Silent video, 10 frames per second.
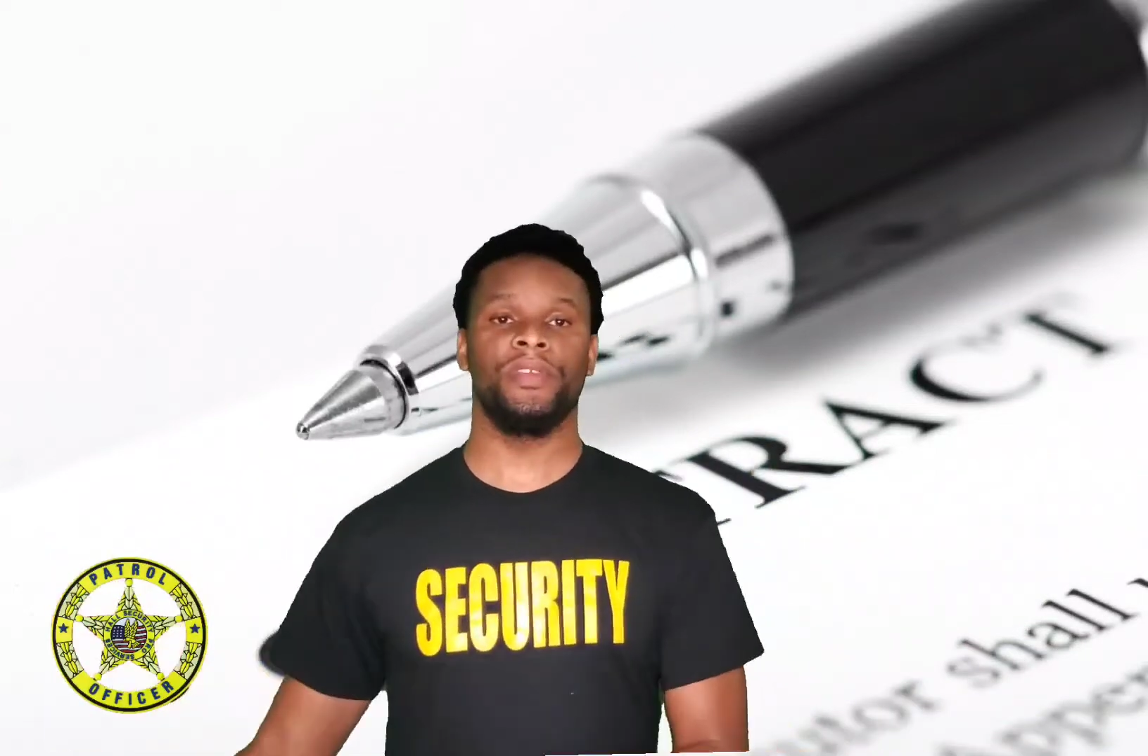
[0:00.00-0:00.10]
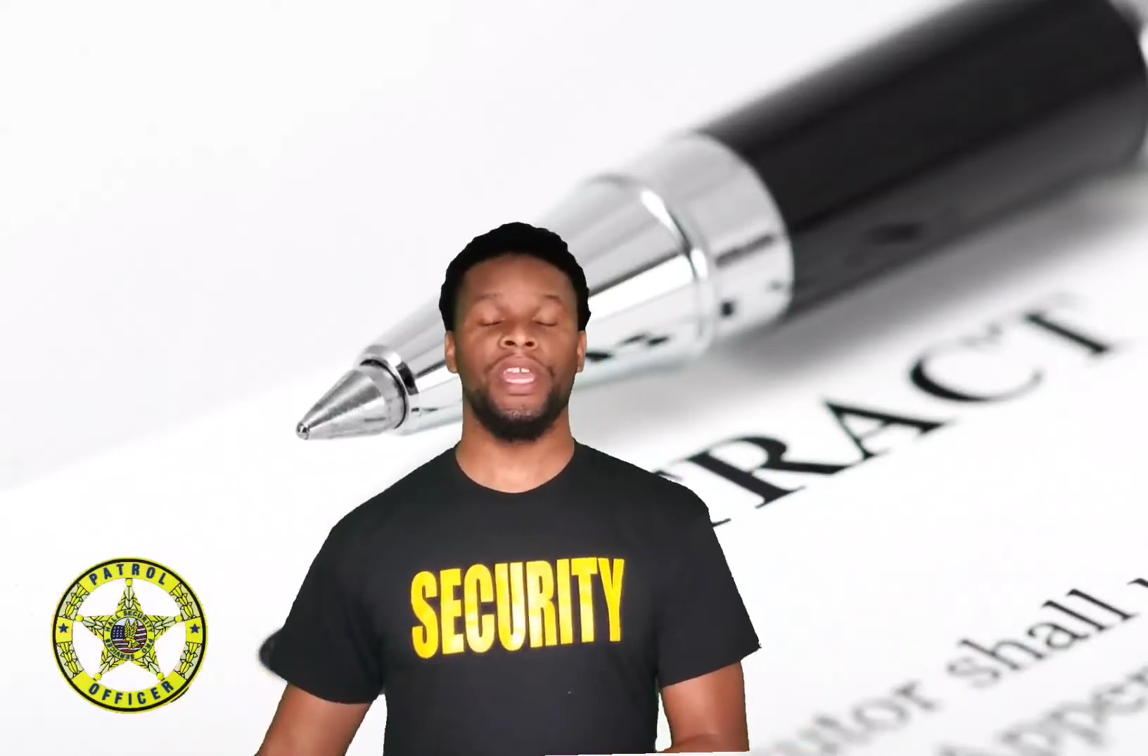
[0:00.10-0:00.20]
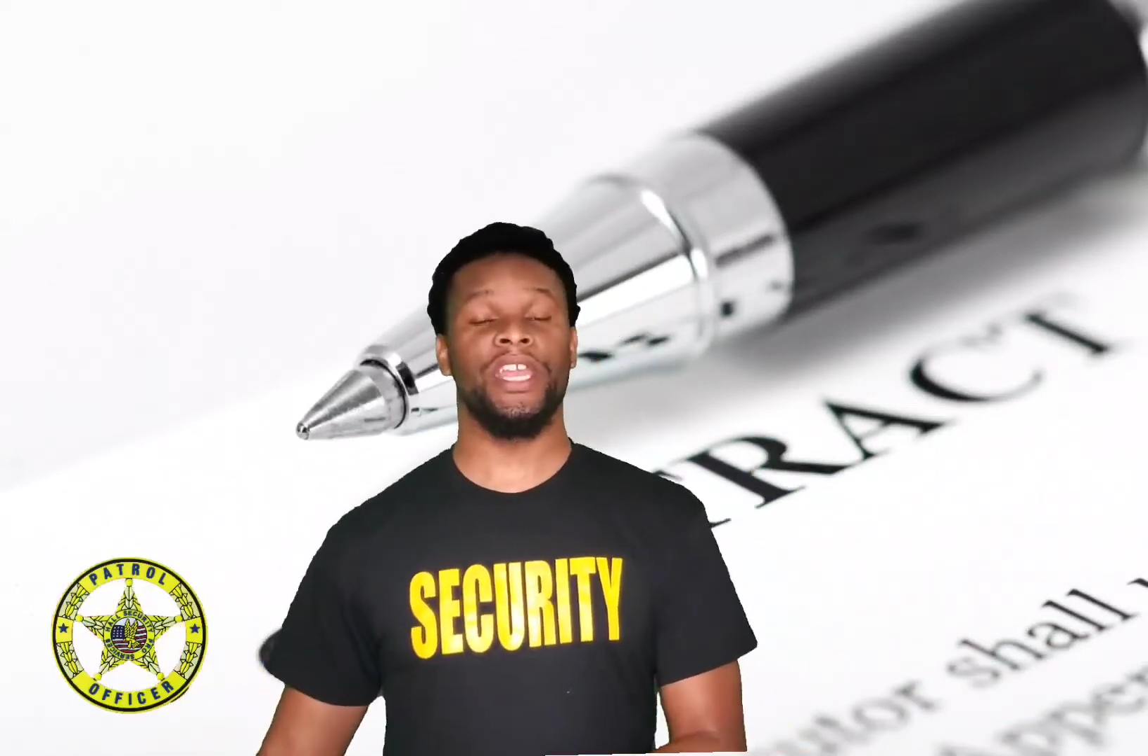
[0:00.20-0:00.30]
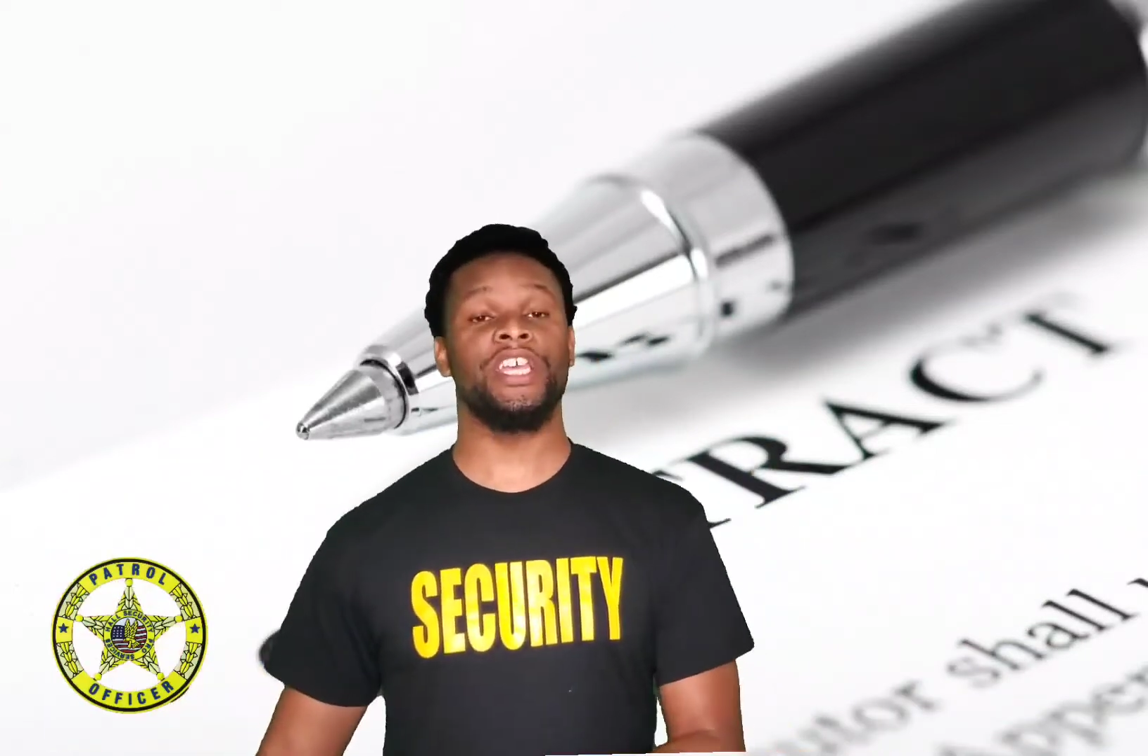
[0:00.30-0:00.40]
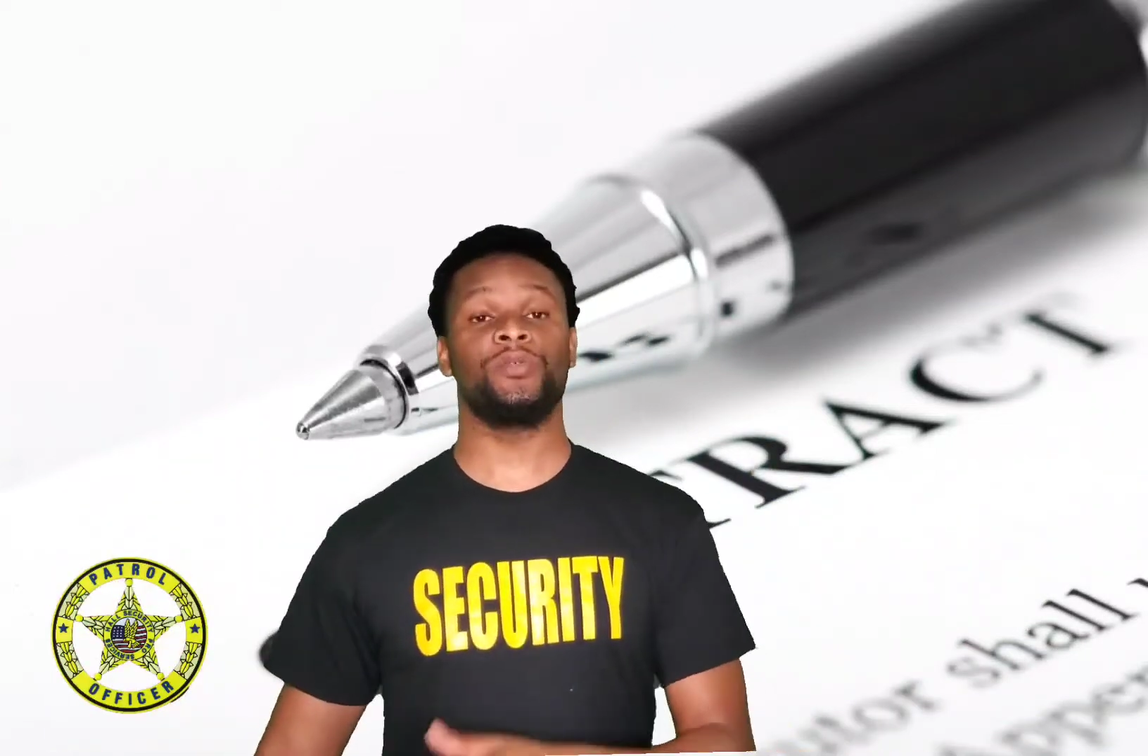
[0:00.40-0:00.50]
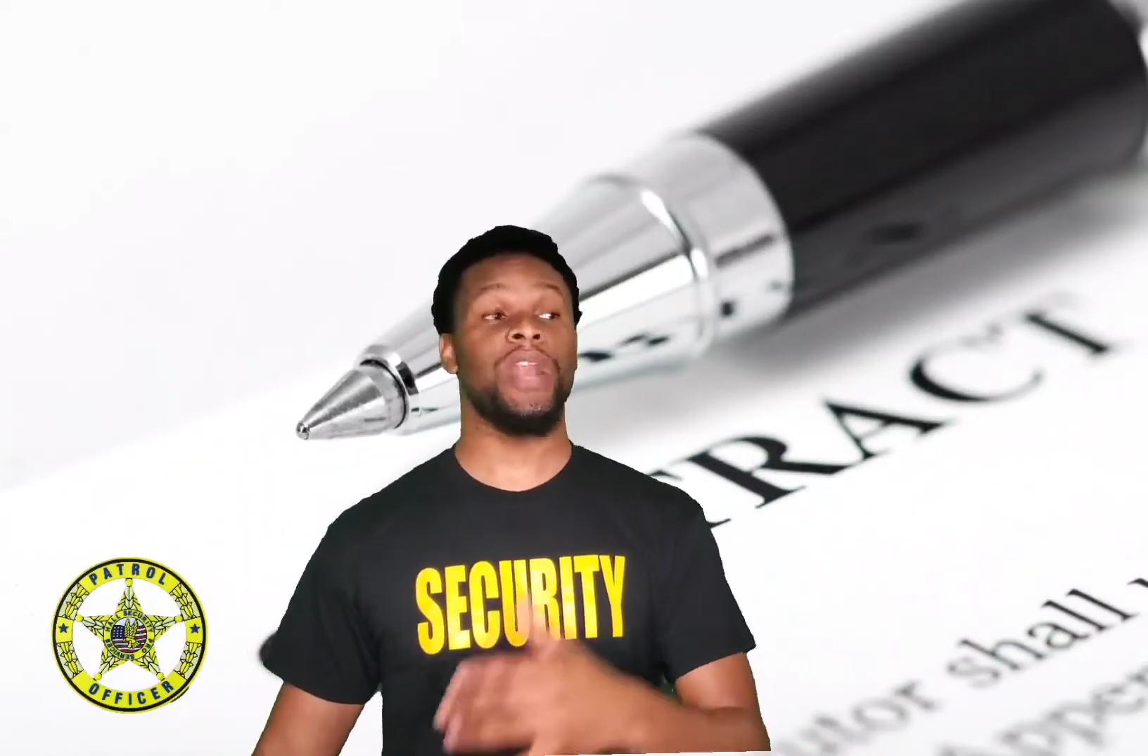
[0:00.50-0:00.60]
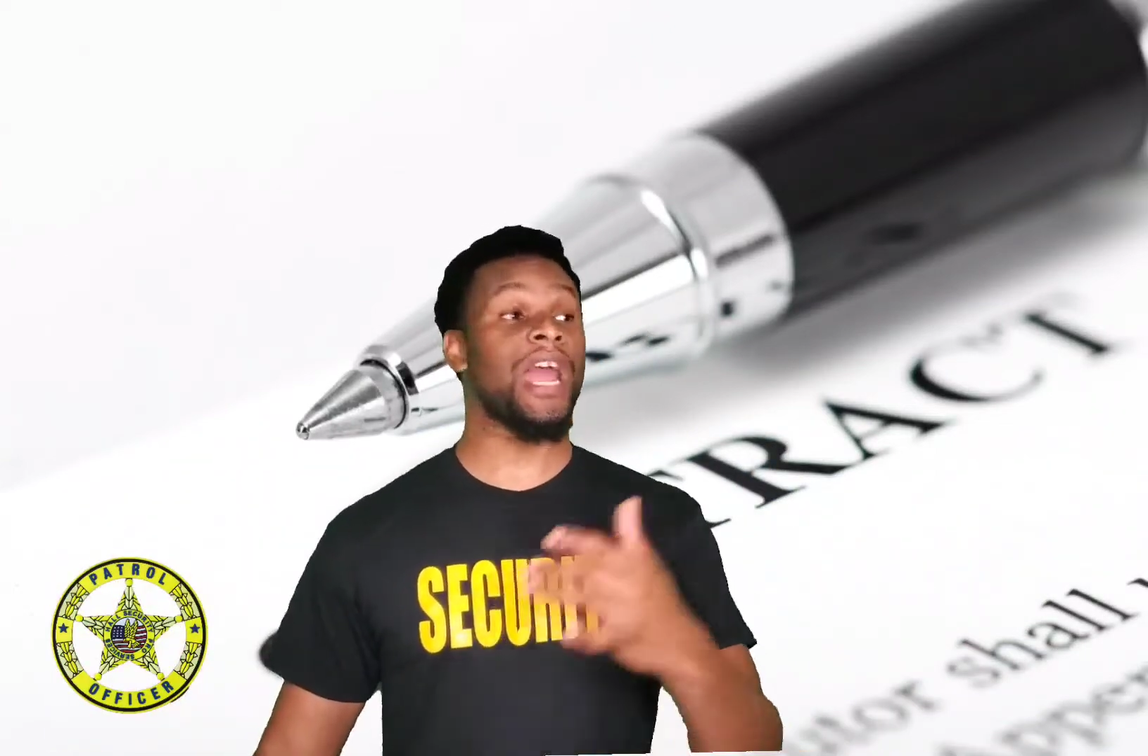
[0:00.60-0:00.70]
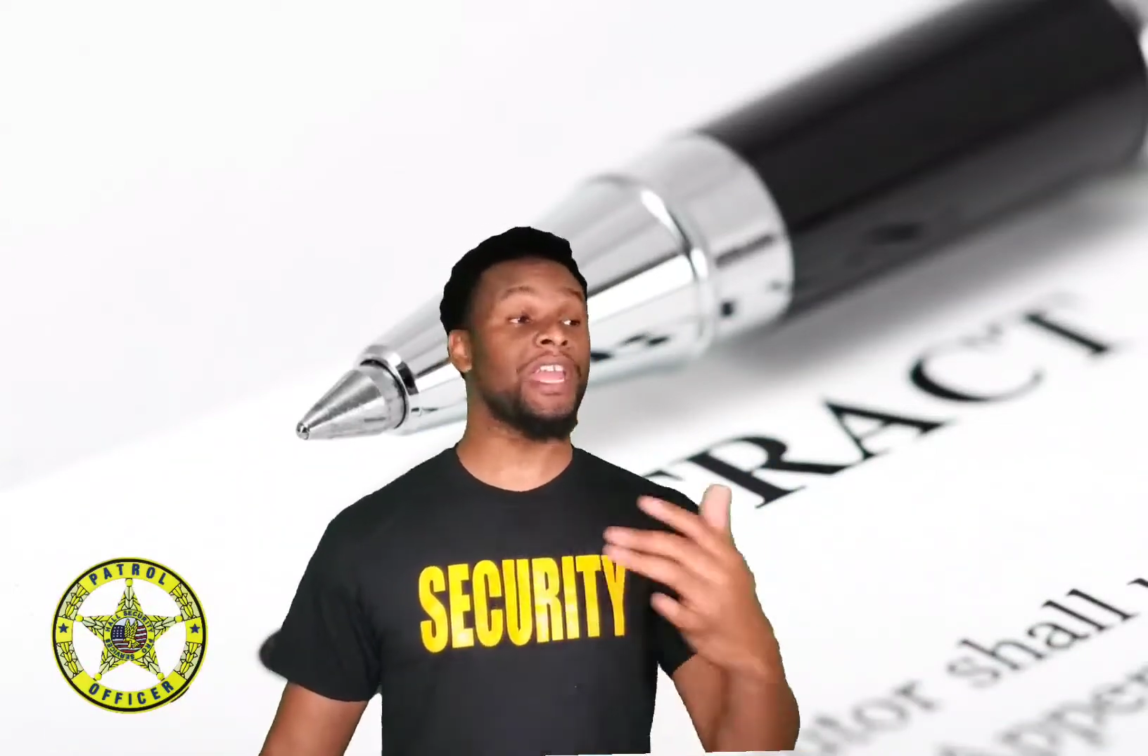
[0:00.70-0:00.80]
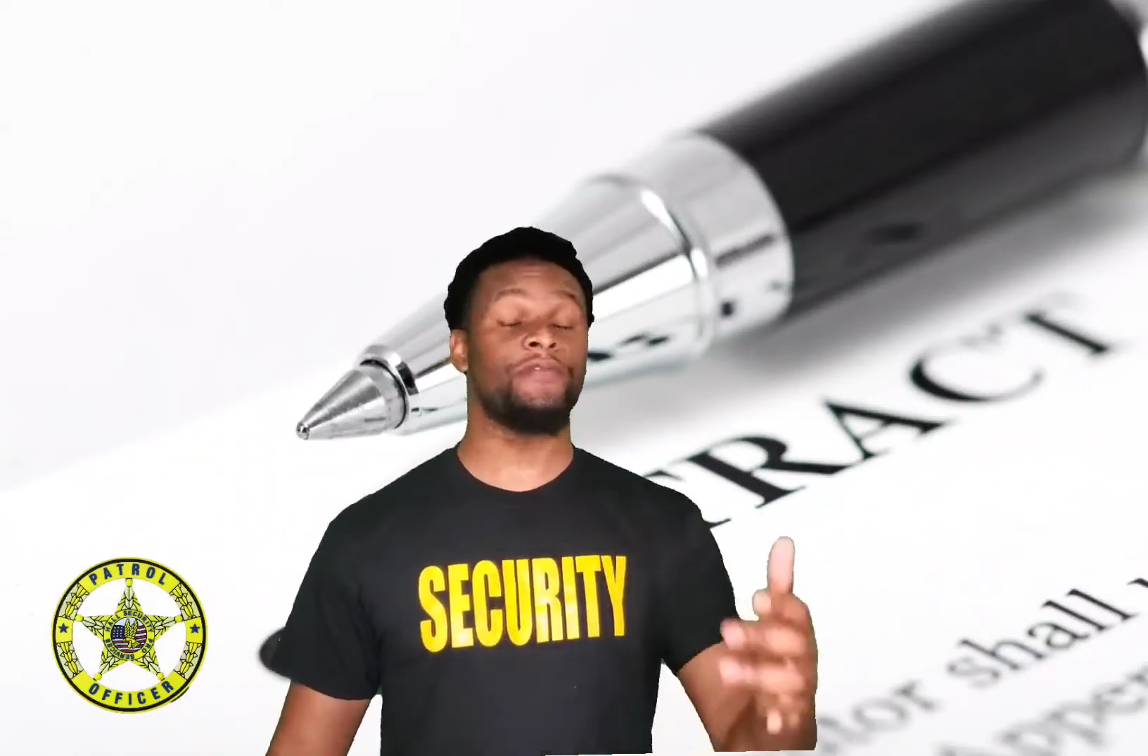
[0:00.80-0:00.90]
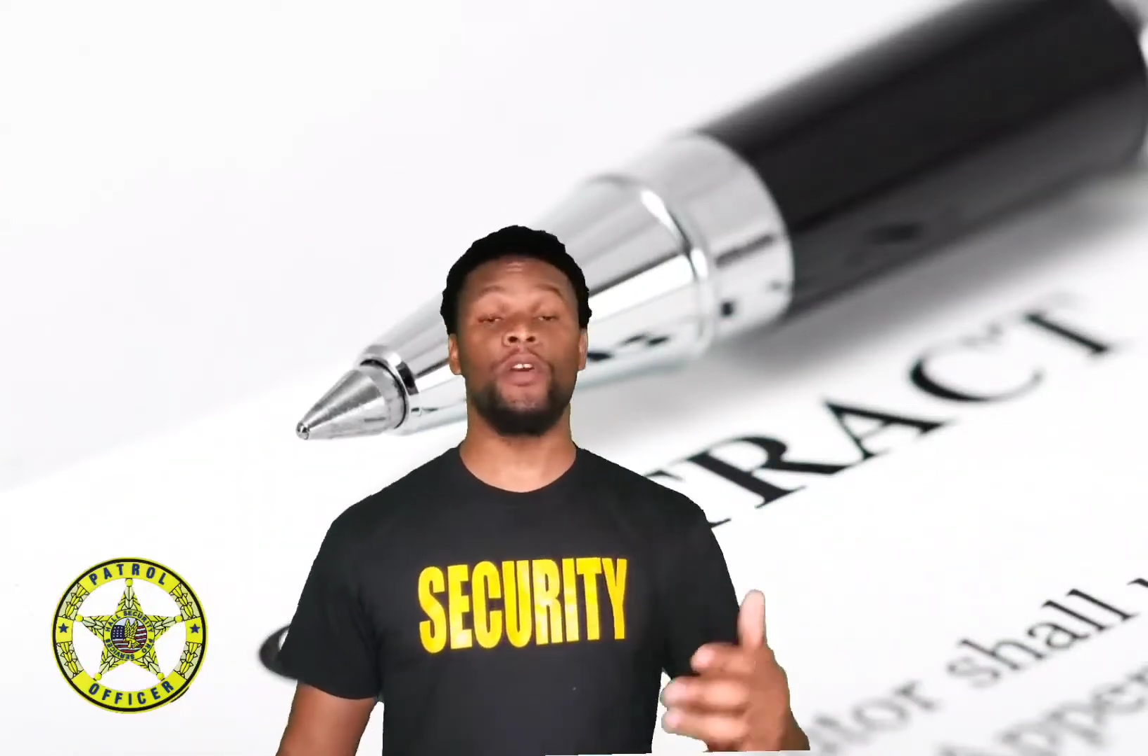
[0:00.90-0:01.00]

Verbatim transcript: And guess what? I get